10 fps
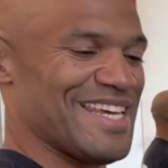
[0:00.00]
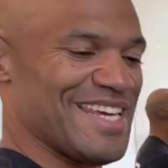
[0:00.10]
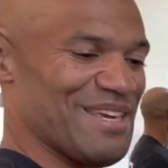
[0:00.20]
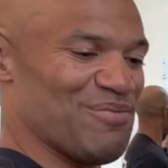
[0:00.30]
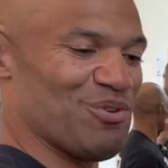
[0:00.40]

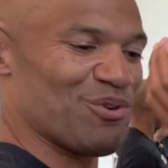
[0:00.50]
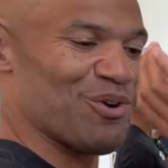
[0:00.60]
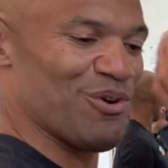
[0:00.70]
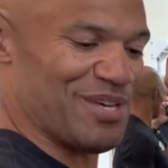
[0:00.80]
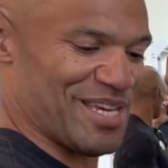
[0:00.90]
if you
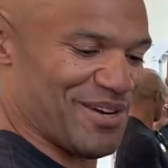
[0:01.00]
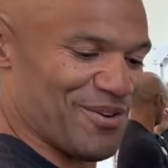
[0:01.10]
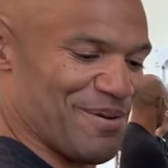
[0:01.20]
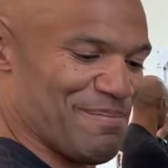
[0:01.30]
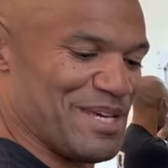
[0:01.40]
go here,
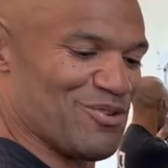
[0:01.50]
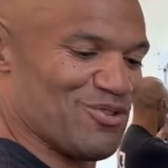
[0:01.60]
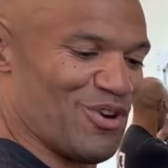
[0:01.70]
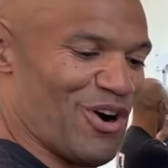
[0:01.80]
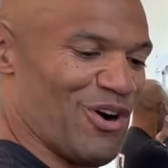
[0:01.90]
because
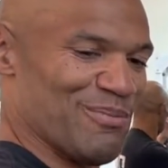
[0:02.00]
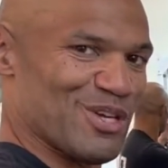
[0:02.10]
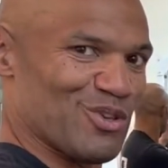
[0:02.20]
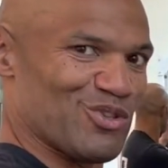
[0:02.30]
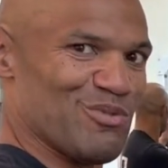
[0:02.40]
your arms
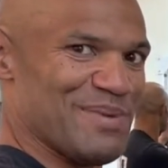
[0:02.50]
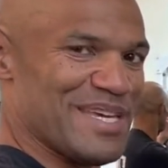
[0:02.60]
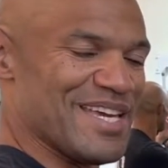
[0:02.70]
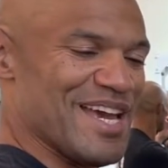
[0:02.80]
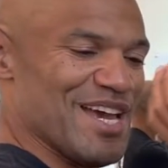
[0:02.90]
are too big,